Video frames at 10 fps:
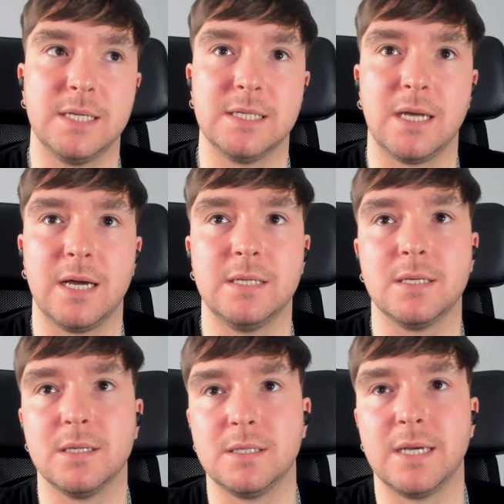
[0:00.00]
desire
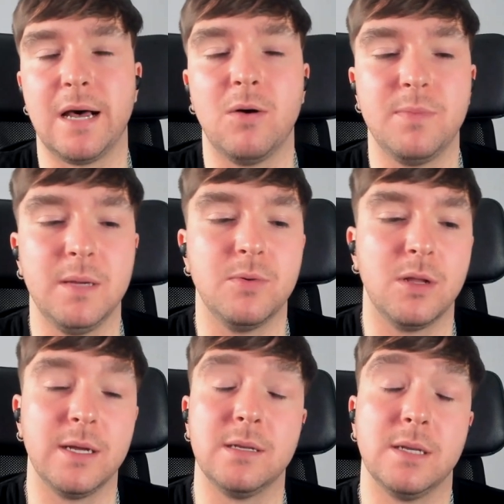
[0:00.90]
to to help
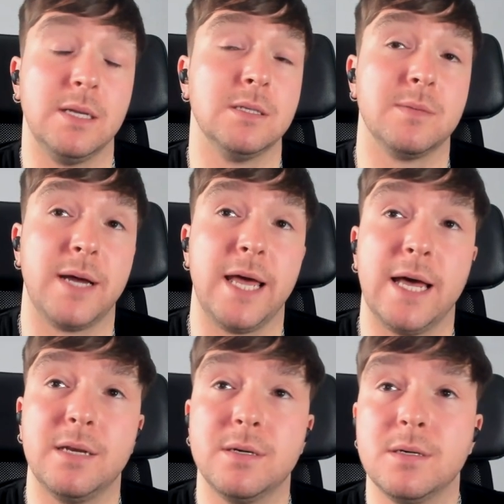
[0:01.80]
people in into my
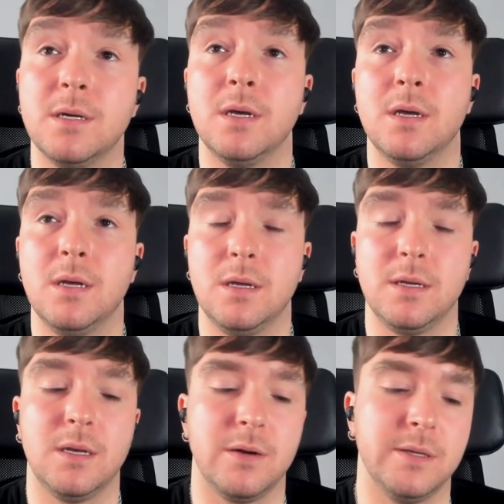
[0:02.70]
head.
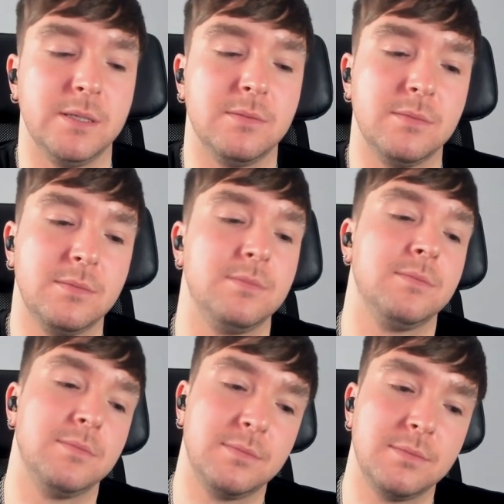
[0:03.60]
You know, he,
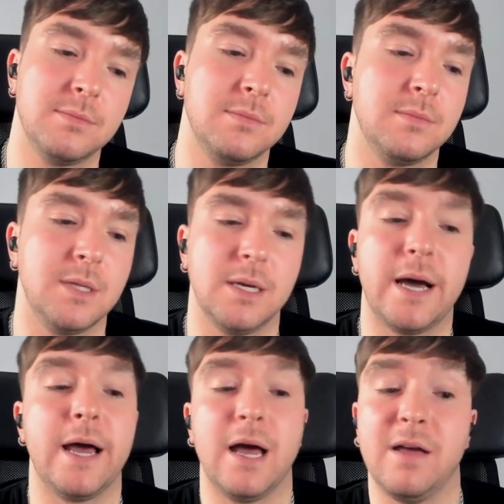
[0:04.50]

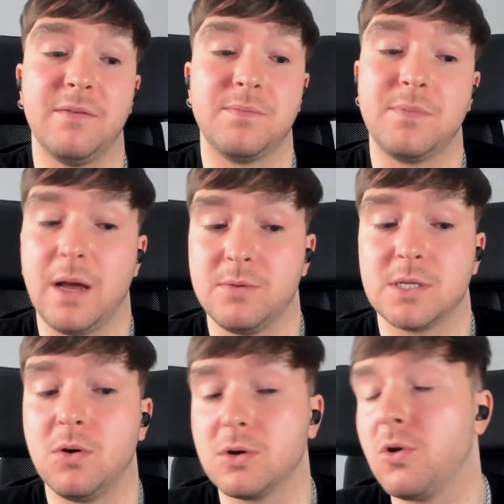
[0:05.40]
I I, I was
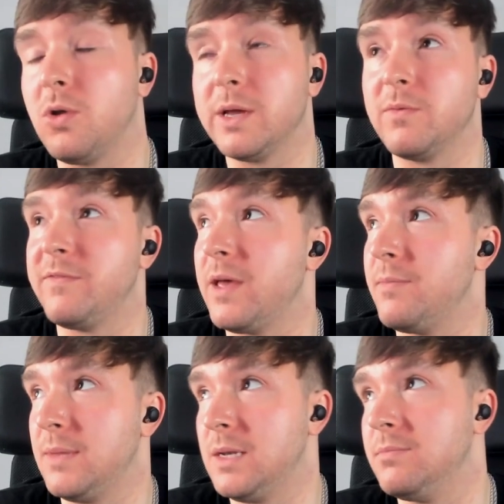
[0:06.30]
calling with
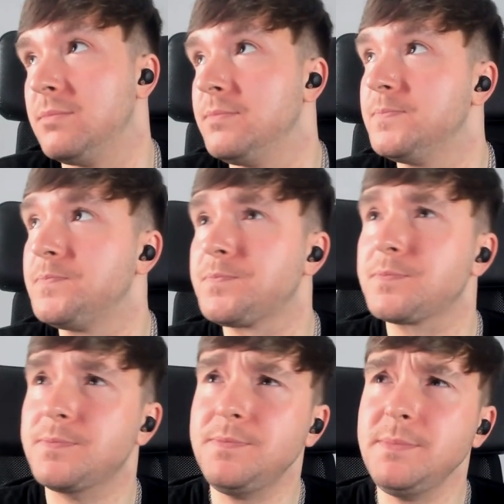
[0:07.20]
him and
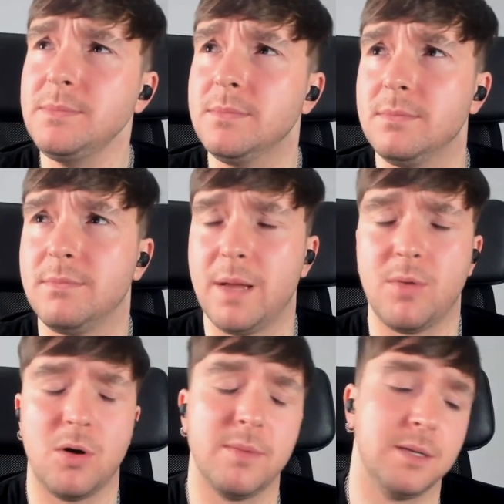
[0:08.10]
my
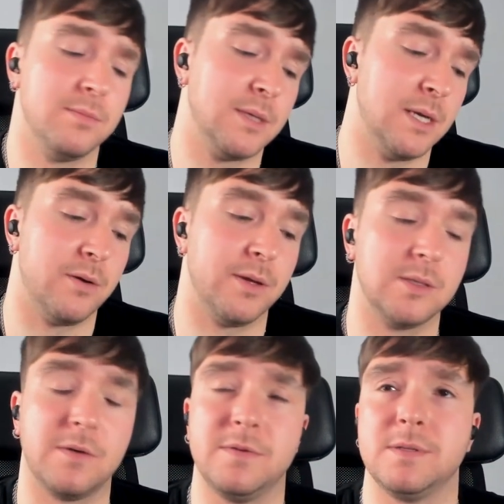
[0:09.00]
mom, and you know, he
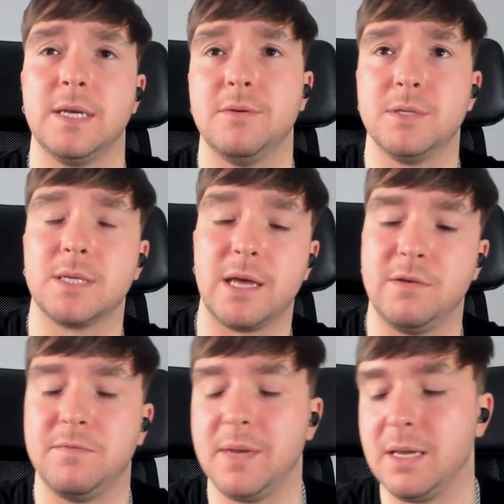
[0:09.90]
was obviously, he was kind
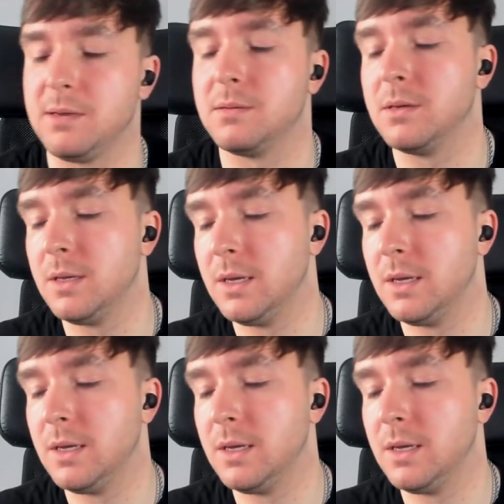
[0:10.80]
of being